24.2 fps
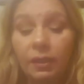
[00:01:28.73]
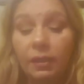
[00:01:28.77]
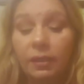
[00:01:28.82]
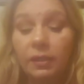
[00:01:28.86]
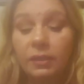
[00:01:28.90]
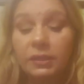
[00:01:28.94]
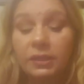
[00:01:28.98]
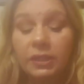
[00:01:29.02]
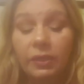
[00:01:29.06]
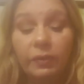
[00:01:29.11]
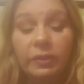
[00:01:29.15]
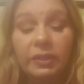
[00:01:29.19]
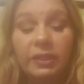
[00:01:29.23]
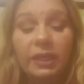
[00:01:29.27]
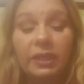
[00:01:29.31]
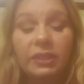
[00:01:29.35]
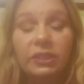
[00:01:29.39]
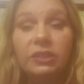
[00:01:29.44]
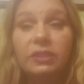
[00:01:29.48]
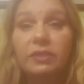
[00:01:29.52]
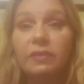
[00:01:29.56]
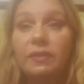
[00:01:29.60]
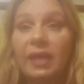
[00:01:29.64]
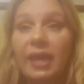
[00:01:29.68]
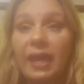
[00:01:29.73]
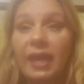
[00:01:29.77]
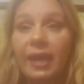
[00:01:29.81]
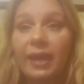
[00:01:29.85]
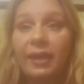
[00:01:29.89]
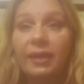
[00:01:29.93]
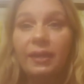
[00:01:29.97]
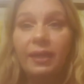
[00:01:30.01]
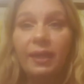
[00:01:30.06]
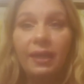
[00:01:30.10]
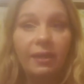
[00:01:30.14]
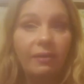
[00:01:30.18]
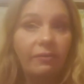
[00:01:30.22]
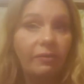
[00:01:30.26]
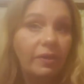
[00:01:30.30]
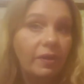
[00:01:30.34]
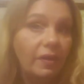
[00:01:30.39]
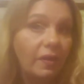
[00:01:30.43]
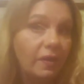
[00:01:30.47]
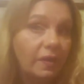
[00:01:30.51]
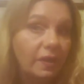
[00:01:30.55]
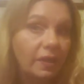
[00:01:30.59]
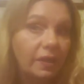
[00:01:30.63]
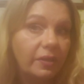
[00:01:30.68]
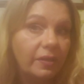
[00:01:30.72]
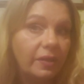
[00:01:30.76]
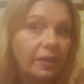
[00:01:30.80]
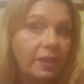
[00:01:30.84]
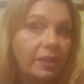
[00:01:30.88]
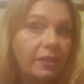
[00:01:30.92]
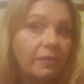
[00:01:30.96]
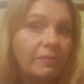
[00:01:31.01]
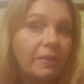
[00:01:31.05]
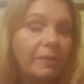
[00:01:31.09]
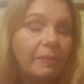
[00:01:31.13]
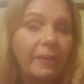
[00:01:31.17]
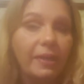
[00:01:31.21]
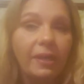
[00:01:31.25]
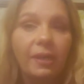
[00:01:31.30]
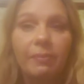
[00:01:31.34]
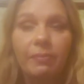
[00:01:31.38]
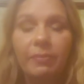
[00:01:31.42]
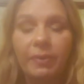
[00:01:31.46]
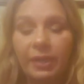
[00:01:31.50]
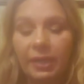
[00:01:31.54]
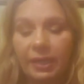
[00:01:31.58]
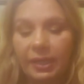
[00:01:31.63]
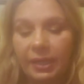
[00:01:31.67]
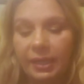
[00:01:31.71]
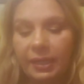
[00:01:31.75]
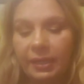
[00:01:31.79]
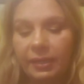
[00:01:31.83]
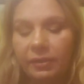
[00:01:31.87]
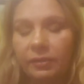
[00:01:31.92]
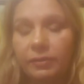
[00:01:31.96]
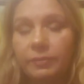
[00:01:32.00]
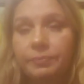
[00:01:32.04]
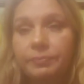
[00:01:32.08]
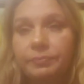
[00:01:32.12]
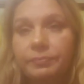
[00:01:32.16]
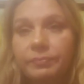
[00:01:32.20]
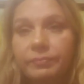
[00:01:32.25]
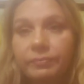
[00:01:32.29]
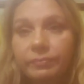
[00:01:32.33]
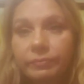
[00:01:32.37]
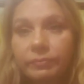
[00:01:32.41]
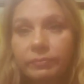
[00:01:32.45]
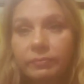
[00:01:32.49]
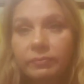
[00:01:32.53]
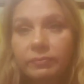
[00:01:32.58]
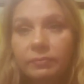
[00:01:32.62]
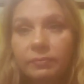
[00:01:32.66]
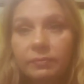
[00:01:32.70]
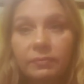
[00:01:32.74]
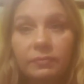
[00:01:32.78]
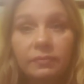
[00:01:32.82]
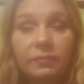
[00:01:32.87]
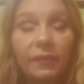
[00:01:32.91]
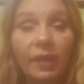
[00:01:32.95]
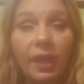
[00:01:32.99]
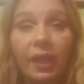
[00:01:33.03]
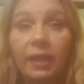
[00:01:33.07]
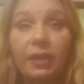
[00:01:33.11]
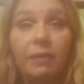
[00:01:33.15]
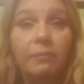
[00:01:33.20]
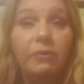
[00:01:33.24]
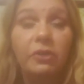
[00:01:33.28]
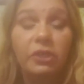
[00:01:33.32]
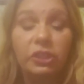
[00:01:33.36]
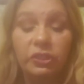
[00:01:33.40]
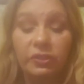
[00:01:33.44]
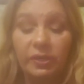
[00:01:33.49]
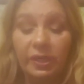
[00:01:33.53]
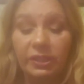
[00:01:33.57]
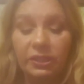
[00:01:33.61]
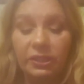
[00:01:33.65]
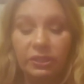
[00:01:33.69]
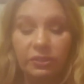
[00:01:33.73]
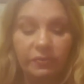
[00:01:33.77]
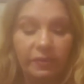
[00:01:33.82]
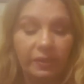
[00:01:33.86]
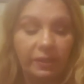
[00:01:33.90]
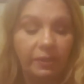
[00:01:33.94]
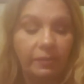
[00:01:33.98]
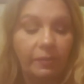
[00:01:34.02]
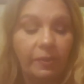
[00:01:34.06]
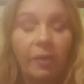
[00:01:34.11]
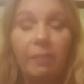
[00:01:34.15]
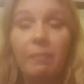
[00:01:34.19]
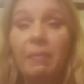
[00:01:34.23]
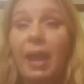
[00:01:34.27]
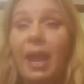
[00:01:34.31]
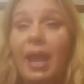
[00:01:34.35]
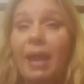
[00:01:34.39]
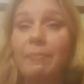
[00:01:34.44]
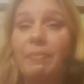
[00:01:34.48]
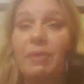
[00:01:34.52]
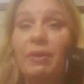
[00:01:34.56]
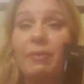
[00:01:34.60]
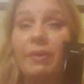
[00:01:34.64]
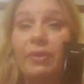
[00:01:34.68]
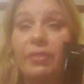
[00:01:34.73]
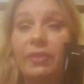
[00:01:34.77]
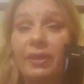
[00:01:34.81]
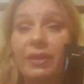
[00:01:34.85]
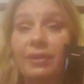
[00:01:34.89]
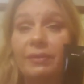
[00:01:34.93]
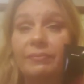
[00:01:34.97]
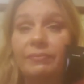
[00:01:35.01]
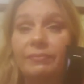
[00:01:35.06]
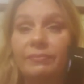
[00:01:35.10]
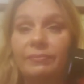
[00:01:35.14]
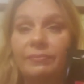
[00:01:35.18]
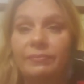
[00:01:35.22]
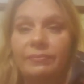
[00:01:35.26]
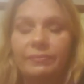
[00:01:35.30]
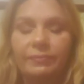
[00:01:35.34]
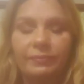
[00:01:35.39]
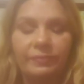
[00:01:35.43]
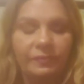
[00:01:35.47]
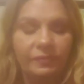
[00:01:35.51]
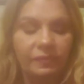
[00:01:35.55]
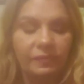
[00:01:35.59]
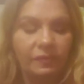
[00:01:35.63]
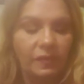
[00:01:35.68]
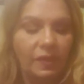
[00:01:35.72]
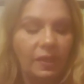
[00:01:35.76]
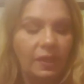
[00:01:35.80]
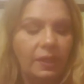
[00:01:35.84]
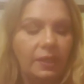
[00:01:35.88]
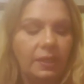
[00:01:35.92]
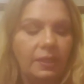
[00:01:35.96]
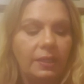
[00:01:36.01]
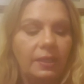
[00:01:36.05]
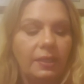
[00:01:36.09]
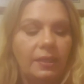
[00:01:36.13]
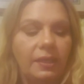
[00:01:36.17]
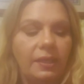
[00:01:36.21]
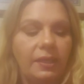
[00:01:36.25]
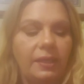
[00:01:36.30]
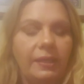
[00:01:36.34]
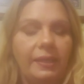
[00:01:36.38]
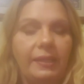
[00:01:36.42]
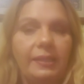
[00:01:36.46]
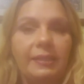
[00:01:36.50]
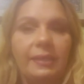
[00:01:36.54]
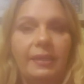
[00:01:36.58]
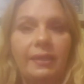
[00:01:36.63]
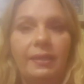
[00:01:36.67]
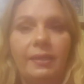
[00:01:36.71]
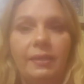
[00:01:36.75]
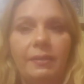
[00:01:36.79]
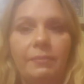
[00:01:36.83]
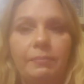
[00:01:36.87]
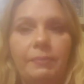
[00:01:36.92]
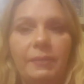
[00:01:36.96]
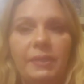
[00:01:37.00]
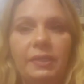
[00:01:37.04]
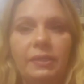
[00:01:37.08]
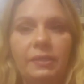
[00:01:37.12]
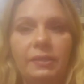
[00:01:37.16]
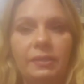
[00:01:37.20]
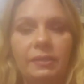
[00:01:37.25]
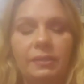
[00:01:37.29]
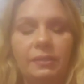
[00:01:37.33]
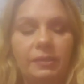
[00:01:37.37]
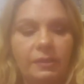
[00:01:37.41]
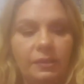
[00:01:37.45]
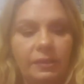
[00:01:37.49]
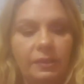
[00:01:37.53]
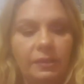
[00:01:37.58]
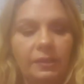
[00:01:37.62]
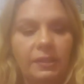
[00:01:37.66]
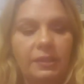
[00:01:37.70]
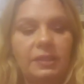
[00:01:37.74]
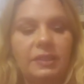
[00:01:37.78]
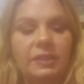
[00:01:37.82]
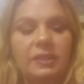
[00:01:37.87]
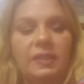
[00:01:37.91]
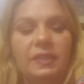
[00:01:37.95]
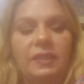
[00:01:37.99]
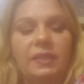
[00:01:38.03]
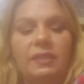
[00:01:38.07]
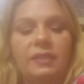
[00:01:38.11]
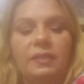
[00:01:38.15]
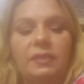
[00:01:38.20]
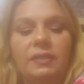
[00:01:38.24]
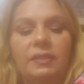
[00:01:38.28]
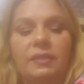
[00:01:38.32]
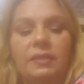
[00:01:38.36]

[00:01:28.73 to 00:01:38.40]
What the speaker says: So it does do that. I have it on underneath my makeup right now, and it moisturizes really well. I'm happy with it. It, let's see.